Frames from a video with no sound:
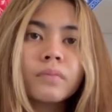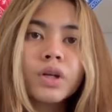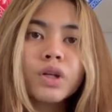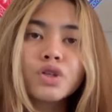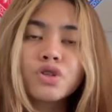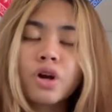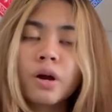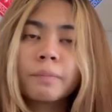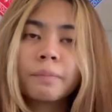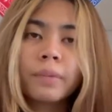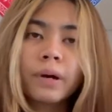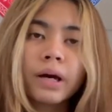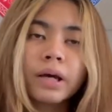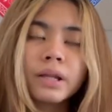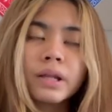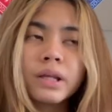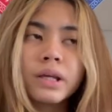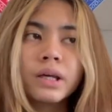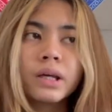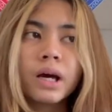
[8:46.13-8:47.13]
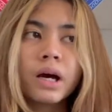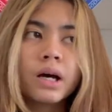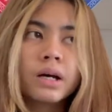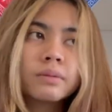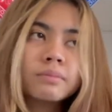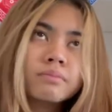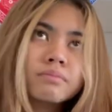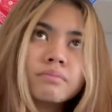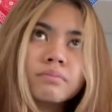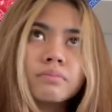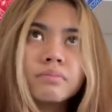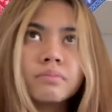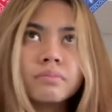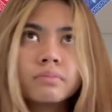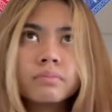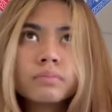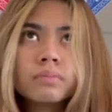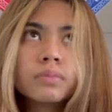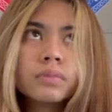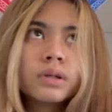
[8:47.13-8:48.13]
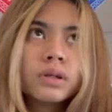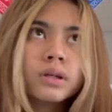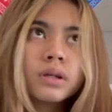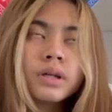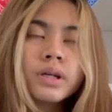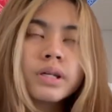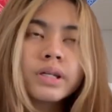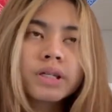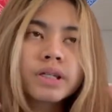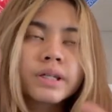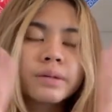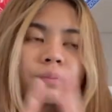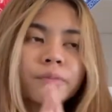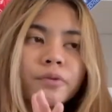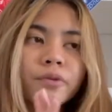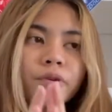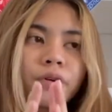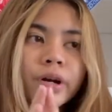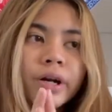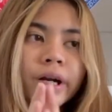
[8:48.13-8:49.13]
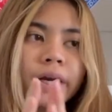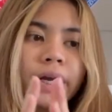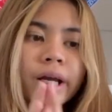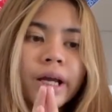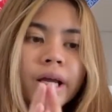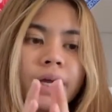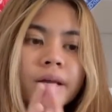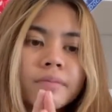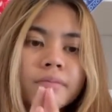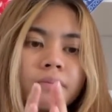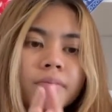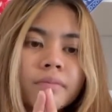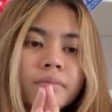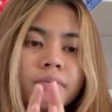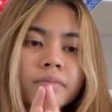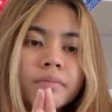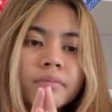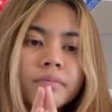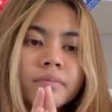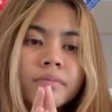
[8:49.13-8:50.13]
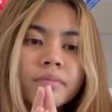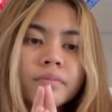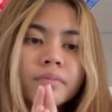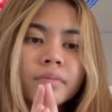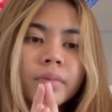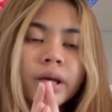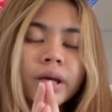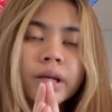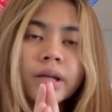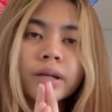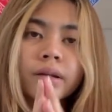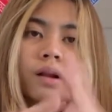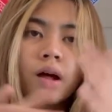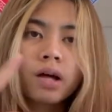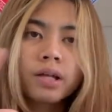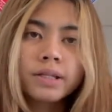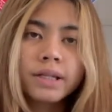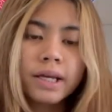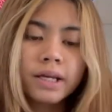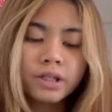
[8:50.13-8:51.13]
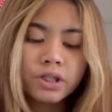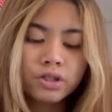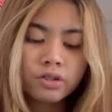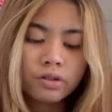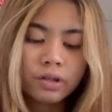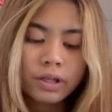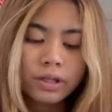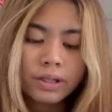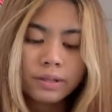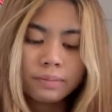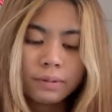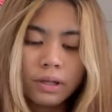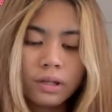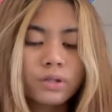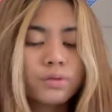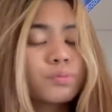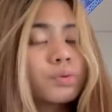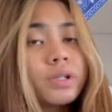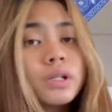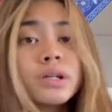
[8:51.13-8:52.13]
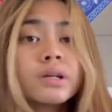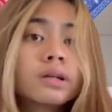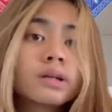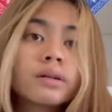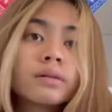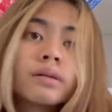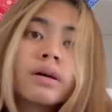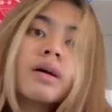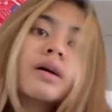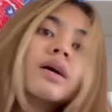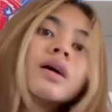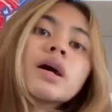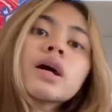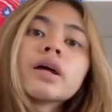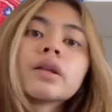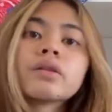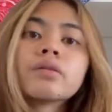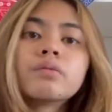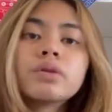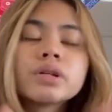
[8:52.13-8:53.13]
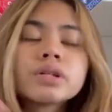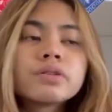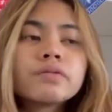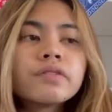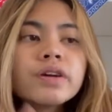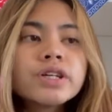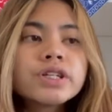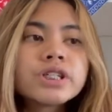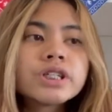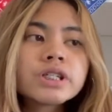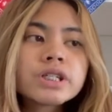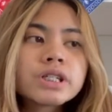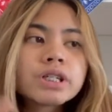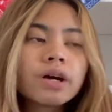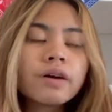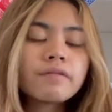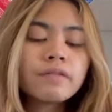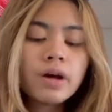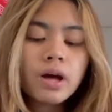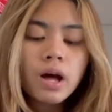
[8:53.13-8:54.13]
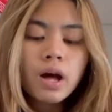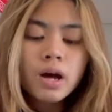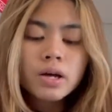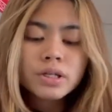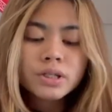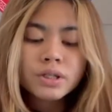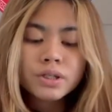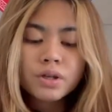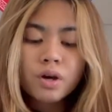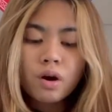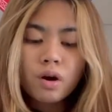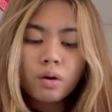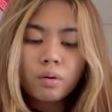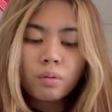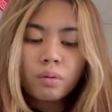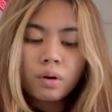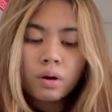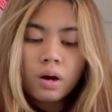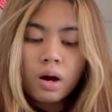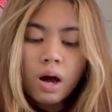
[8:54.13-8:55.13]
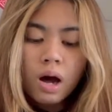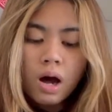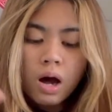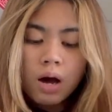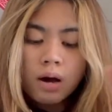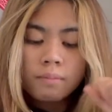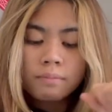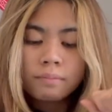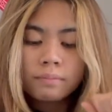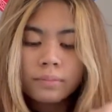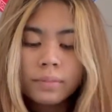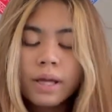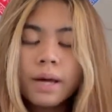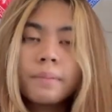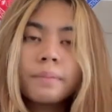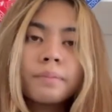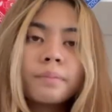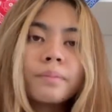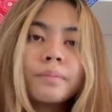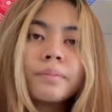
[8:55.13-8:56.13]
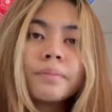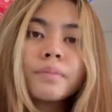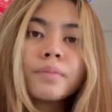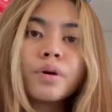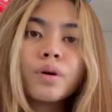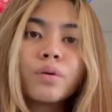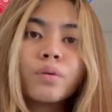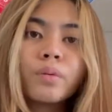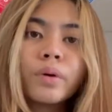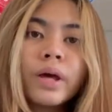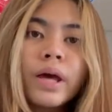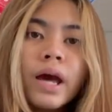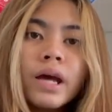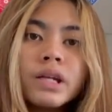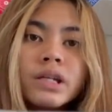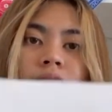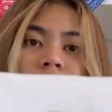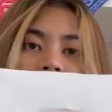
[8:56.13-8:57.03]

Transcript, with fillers: drop by the um, Supreme in Los Angeles because we didn't the reservation stuff. So, um, yep, we headed to